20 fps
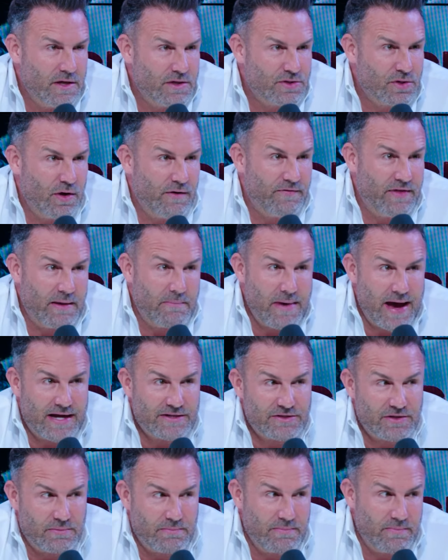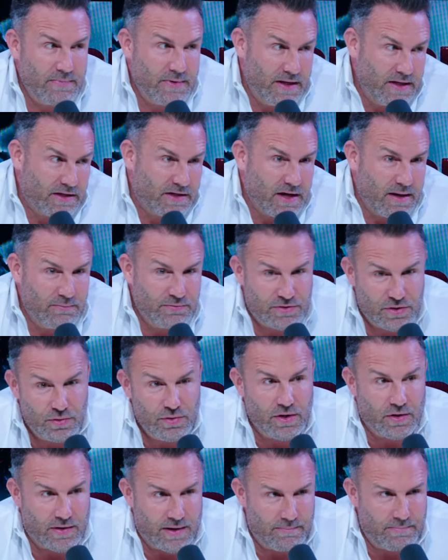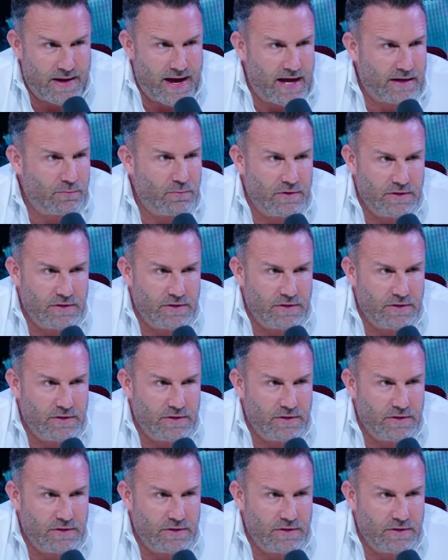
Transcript: So if they match yeah. their income to their impact,